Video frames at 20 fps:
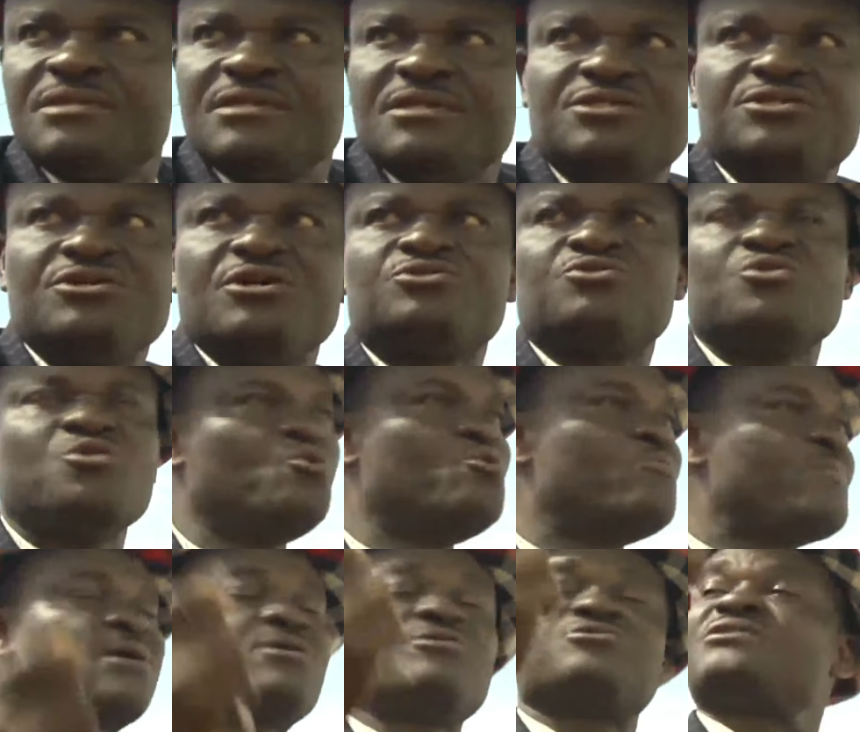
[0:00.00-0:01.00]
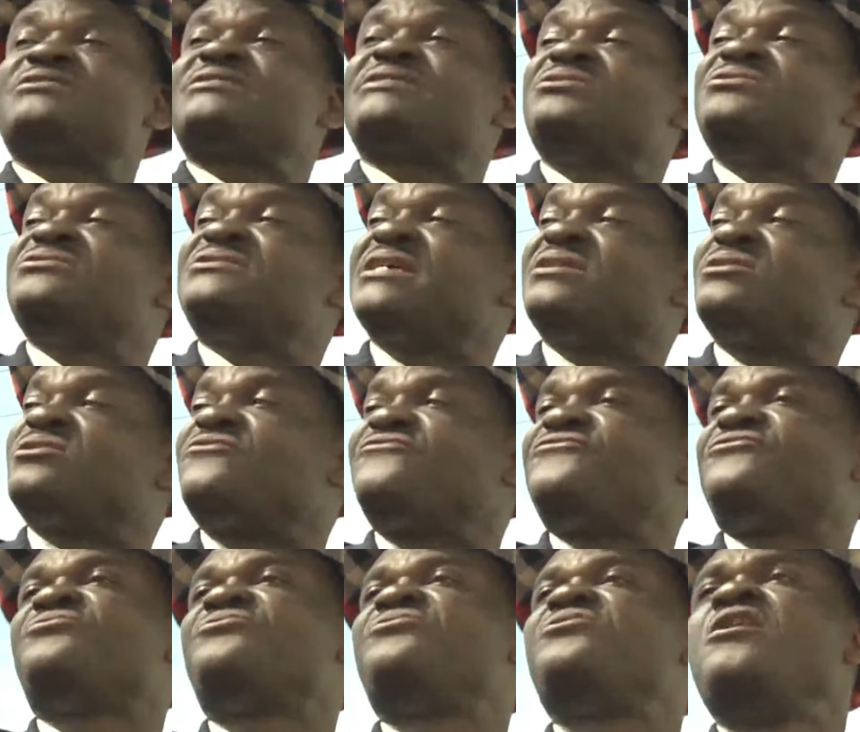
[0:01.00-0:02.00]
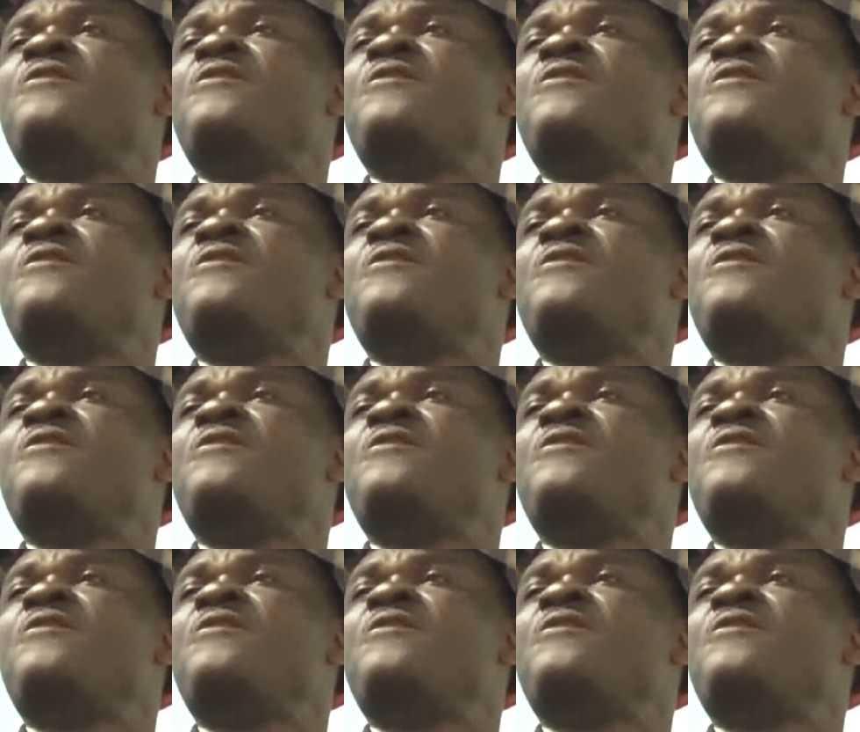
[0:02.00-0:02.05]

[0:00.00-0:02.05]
Idiot, woman go just tell you saying love you.